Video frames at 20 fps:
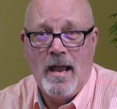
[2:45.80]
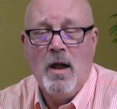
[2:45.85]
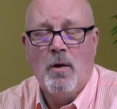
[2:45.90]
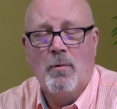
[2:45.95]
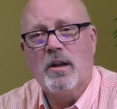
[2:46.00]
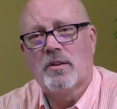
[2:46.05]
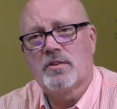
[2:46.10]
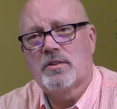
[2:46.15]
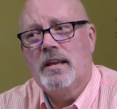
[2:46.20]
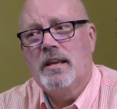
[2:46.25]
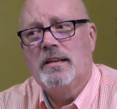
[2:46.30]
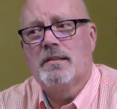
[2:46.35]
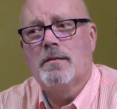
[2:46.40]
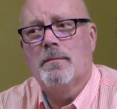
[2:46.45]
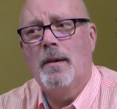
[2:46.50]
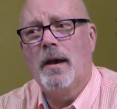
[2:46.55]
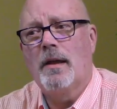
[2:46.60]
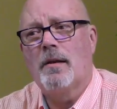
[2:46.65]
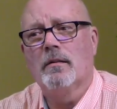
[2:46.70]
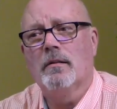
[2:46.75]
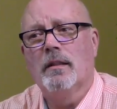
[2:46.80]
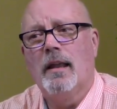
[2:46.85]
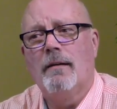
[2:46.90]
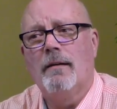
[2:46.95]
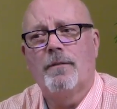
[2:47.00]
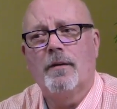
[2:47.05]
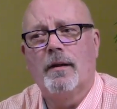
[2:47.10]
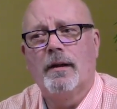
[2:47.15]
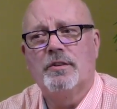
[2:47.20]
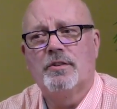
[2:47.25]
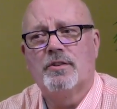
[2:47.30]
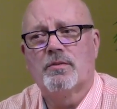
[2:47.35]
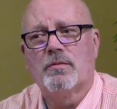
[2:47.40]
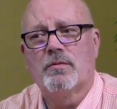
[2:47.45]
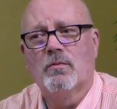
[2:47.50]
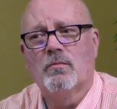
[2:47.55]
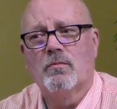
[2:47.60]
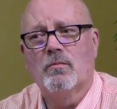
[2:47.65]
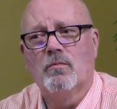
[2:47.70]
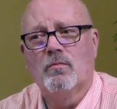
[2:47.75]
We also need to better leverage
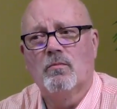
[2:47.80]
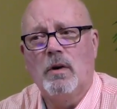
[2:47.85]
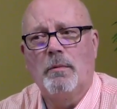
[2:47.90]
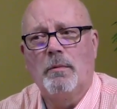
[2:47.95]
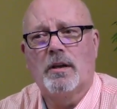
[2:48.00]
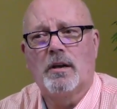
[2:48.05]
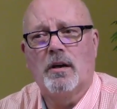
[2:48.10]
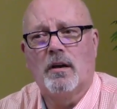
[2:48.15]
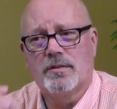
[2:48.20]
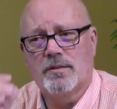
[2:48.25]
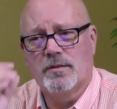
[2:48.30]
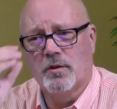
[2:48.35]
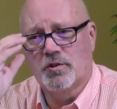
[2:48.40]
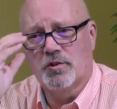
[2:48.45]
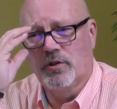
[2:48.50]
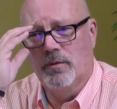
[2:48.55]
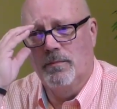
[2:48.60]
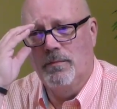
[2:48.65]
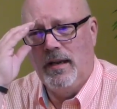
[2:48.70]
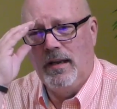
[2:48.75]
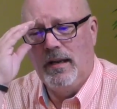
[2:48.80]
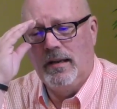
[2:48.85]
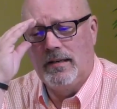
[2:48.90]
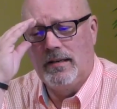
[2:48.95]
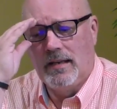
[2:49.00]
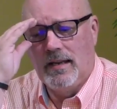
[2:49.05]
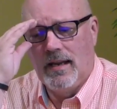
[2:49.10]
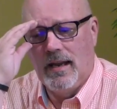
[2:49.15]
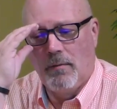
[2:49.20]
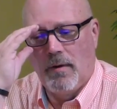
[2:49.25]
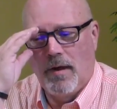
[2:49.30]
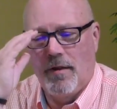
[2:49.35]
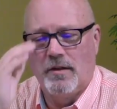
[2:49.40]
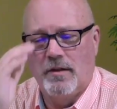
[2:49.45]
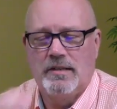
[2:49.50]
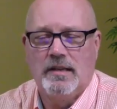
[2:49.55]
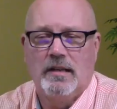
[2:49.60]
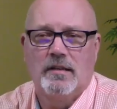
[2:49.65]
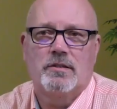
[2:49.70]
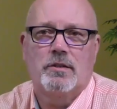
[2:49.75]
what we call social media today, whether
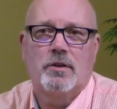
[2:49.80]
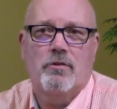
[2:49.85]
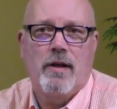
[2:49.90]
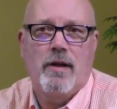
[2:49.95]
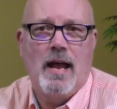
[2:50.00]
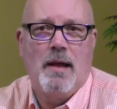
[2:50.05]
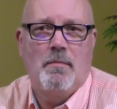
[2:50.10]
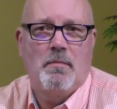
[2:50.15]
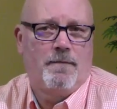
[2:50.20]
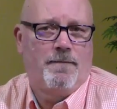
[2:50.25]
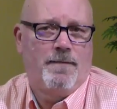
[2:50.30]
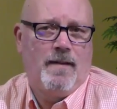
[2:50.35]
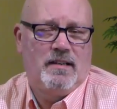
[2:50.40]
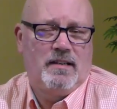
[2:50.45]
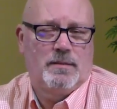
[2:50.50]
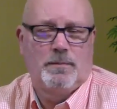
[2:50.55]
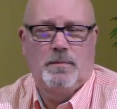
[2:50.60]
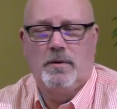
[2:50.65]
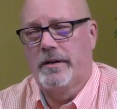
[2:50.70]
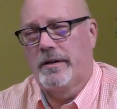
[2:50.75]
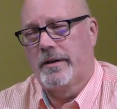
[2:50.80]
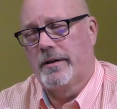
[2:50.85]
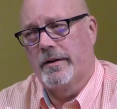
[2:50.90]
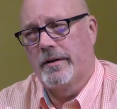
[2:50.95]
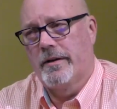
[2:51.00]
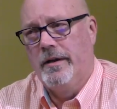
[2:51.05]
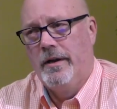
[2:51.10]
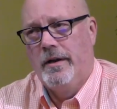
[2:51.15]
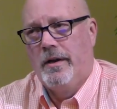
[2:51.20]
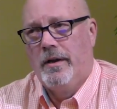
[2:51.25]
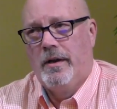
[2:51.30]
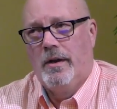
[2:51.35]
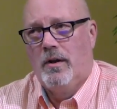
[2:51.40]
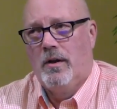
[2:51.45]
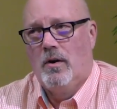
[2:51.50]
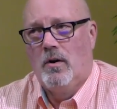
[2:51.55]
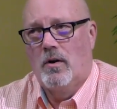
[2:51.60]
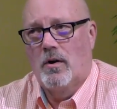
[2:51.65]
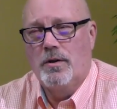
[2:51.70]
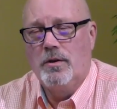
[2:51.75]
it's Instagram or Facebook or,
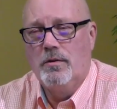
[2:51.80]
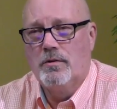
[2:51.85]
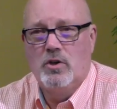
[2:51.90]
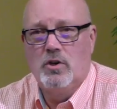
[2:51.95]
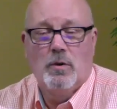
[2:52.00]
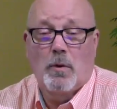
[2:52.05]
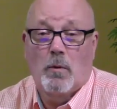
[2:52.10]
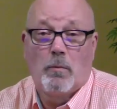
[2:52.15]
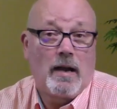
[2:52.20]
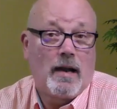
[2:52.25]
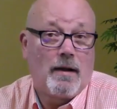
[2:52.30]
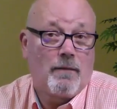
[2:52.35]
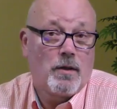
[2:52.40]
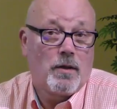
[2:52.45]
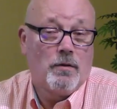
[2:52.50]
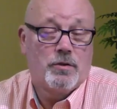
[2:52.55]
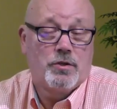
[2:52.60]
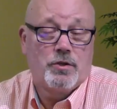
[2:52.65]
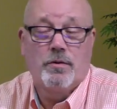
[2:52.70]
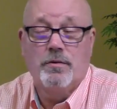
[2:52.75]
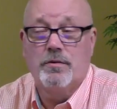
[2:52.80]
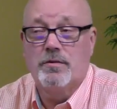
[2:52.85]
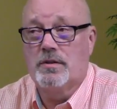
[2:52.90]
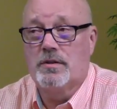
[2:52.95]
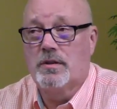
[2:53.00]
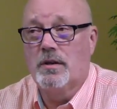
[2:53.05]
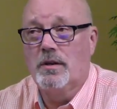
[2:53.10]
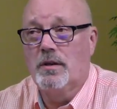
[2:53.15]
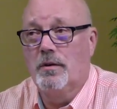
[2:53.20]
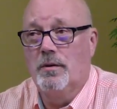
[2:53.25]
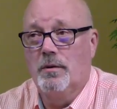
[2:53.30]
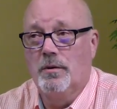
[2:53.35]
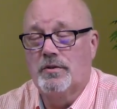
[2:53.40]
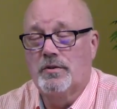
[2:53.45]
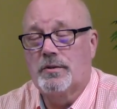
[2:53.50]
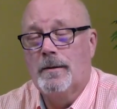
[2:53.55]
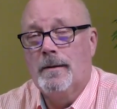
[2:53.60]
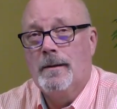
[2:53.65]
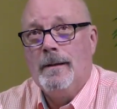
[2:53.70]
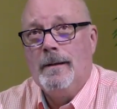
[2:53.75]
or YouTube or whatever you choose to
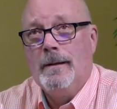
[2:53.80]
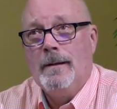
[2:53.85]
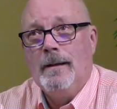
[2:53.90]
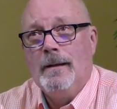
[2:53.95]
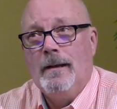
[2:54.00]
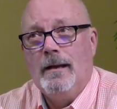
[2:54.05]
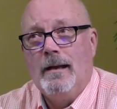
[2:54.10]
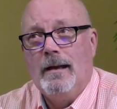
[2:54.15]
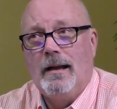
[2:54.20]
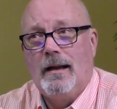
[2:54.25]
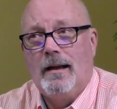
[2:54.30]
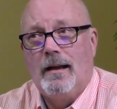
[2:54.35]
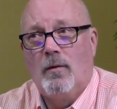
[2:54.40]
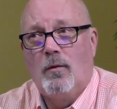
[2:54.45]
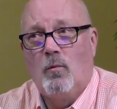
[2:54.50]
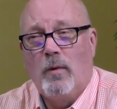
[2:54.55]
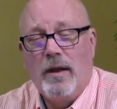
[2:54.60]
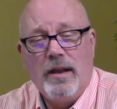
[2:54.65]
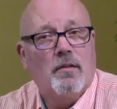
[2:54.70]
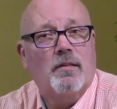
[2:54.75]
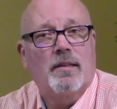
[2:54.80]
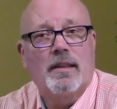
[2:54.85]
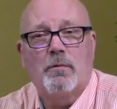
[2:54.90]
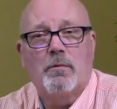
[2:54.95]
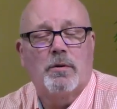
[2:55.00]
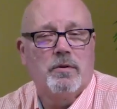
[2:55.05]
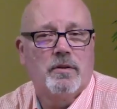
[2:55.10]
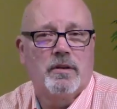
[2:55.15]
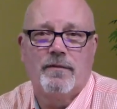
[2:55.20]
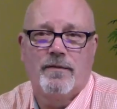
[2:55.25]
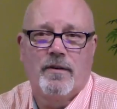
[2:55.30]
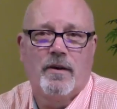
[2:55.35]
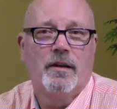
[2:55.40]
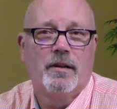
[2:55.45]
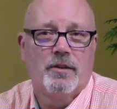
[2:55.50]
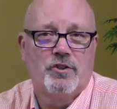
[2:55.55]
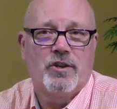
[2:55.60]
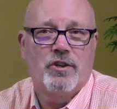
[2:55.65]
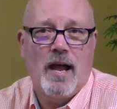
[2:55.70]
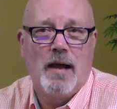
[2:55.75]
use. Uh, we don't think we're doing a very
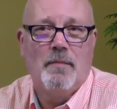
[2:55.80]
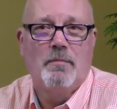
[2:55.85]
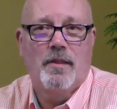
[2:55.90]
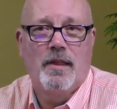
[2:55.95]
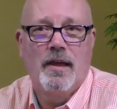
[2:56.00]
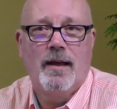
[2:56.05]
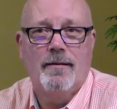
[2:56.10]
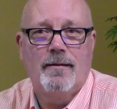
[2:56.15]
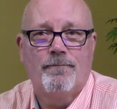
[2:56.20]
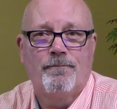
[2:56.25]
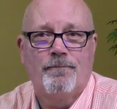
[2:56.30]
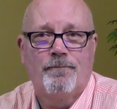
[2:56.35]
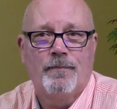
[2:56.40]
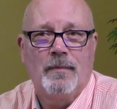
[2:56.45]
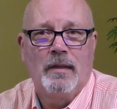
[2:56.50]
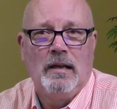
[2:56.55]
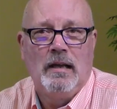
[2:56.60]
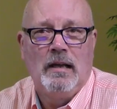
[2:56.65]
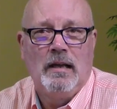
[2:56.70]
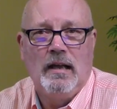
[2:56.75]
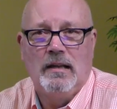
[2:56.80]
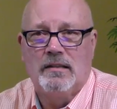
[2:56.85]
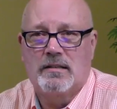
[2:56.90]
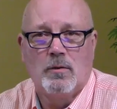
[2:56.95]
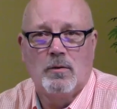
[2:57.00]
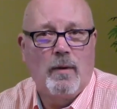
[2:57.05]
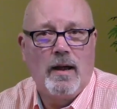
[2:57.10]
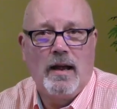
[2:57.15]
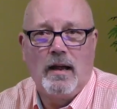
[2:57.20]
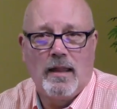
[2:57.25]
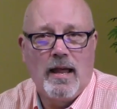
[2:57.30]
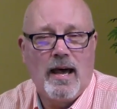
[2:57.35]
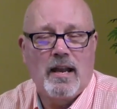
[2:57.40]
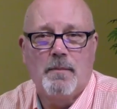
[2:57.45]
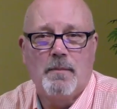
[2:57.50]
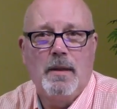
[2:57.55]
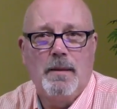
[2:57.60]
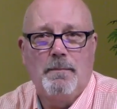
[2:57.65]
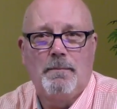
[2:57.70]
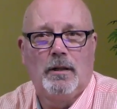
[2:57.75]
good job of that. It's the way a lot
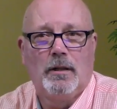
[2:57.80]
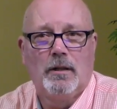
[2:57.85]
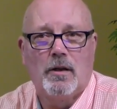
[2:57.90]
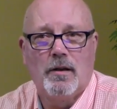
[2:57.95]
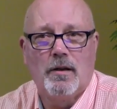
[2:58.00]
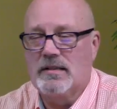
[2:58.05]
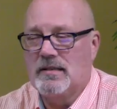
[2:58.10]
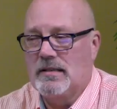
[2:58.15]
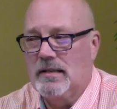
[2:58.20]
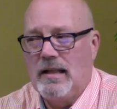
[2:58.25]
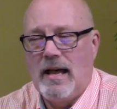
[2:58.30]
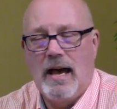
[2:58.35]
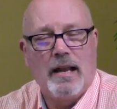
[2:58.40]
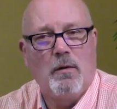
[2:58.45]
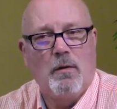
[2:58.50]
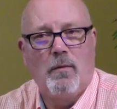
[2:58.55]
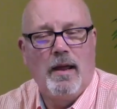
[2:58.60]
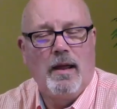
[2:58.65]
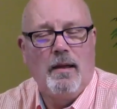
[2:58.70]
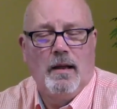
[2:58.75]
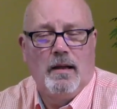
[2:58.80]
of people learn. It's a lot of way.